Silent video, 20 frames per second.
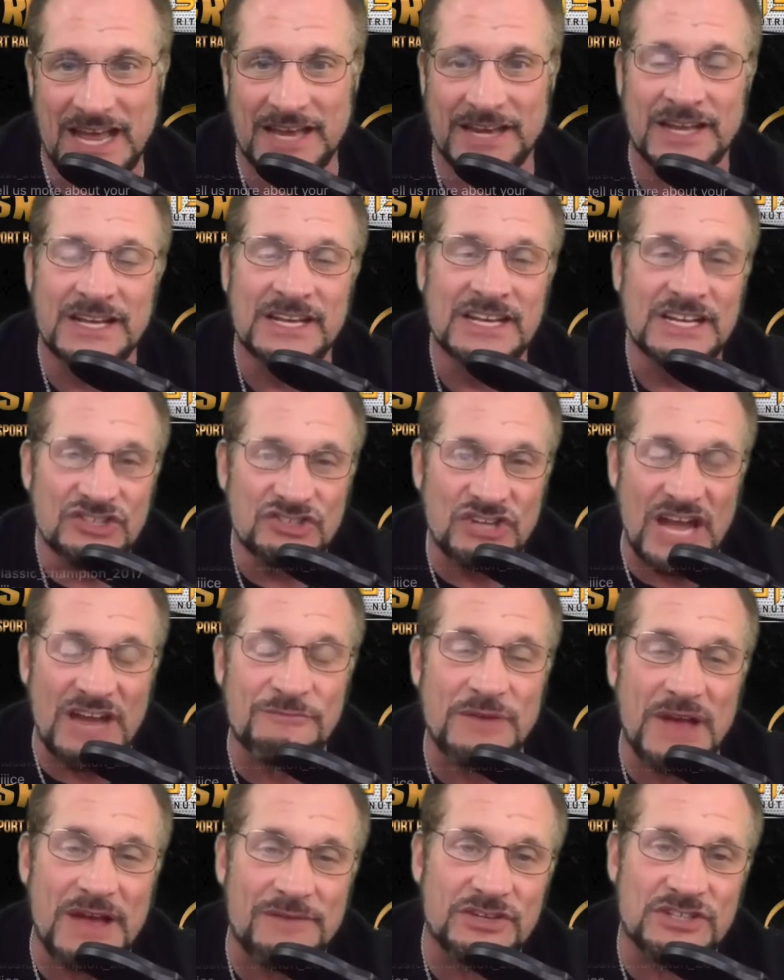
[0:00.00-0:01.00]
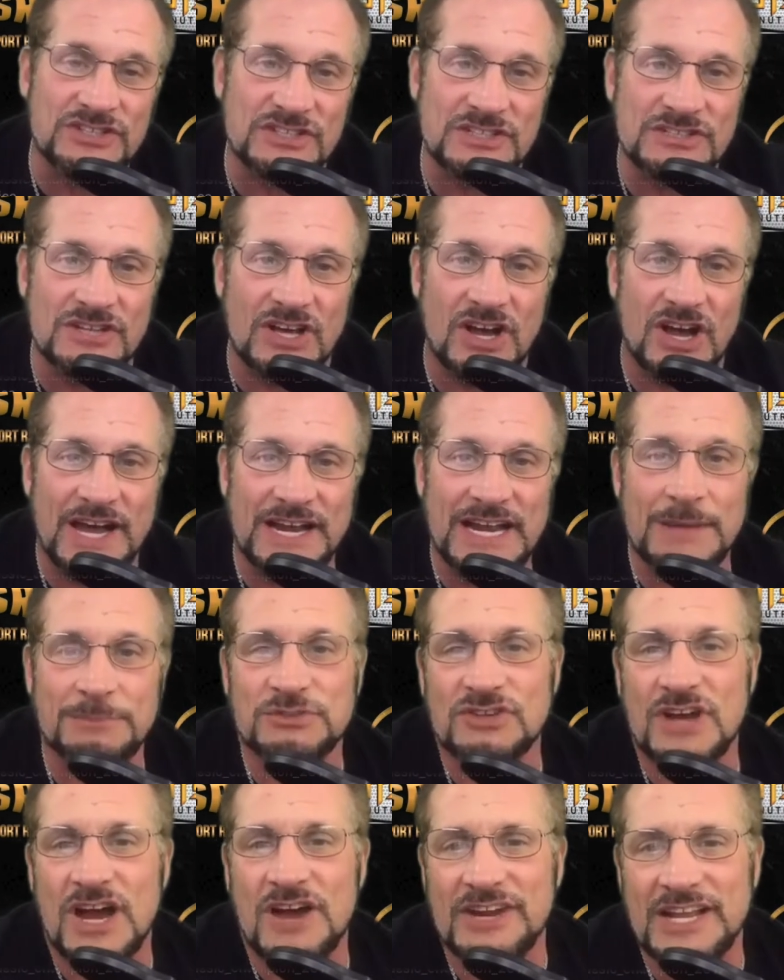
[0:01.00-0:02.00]
Jeff Everson died. I'm sorry to
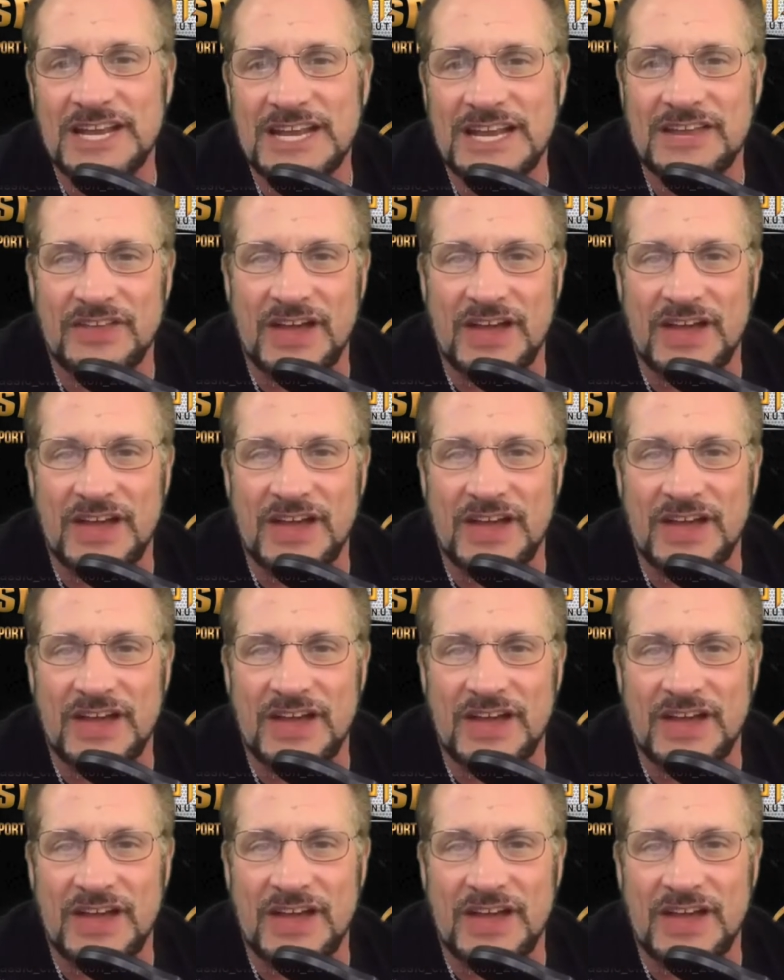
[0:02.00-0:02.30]
hear that.